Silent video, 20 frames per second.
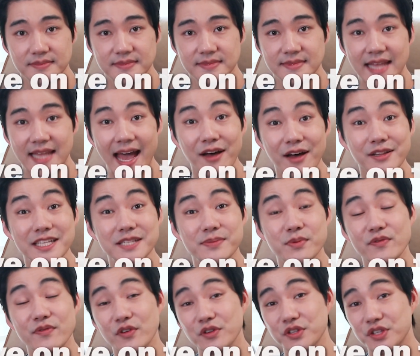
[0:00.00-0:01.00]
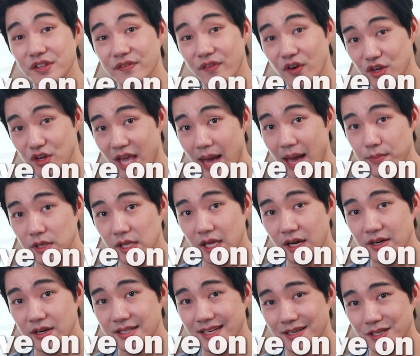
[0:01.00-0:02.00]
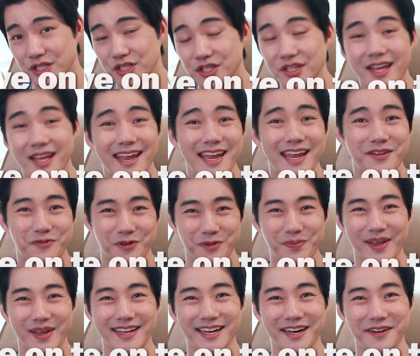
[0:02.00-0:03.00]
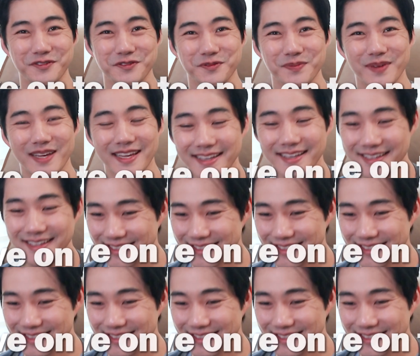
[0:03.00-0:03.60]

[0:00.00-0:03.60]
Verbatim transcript: Now let's move on to the vocabulary section and repeat after me.